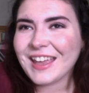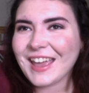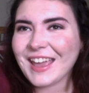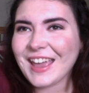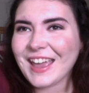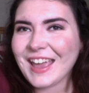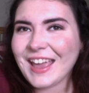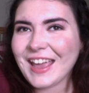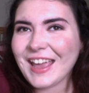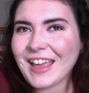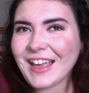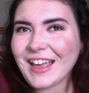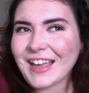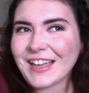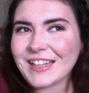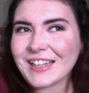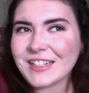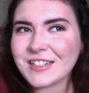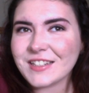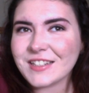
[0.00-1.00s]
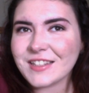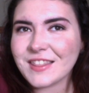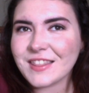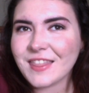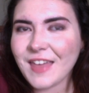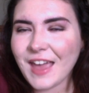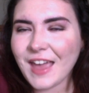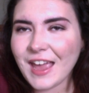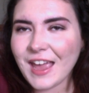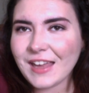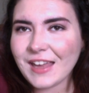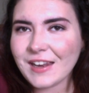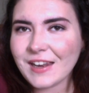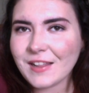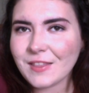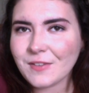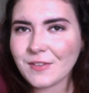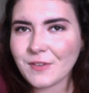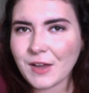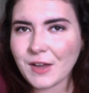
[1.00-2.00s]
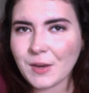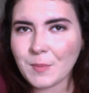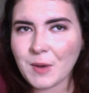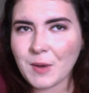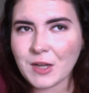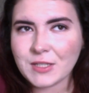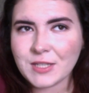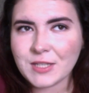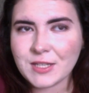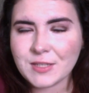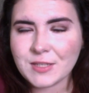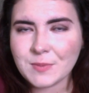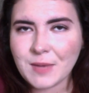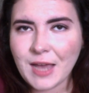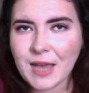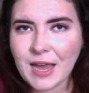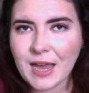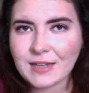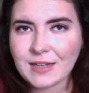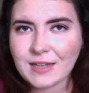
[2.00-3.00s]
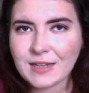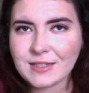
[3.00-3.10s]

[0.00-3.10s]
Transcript: And then the final process, we had to